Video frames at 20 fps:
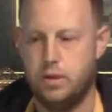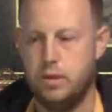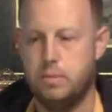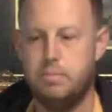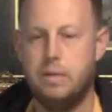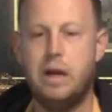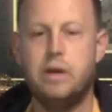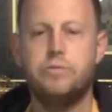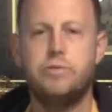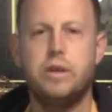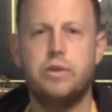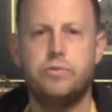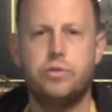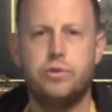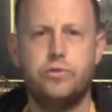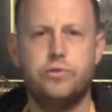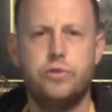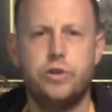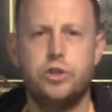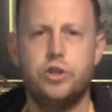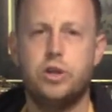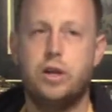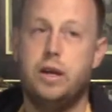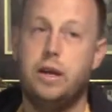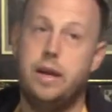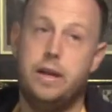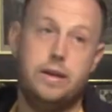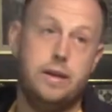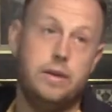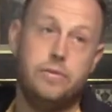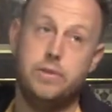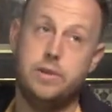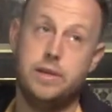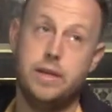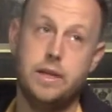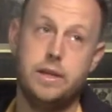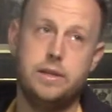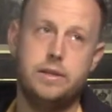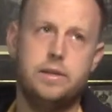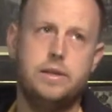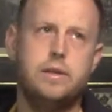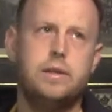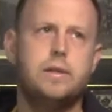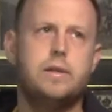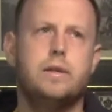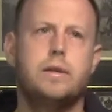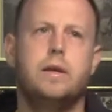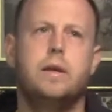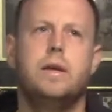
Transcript: My favorite fish, I had never tasted it